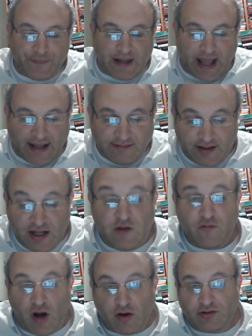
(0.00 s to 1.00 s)
And he
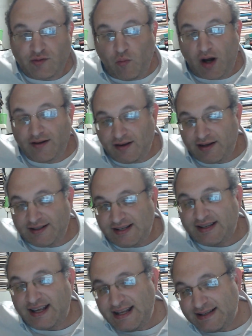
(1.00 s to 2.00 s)
wrote, one of the things is
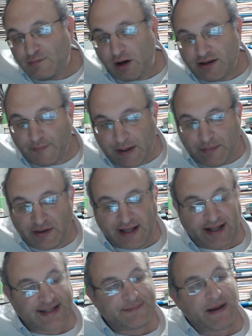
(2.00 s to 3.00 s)
he's one of the people that
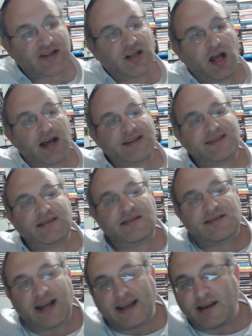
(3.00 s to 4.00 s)
like specialize in
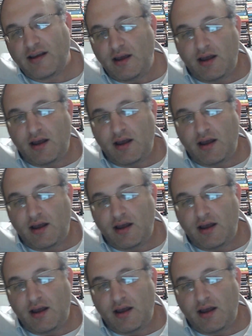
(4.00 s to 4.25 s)
these like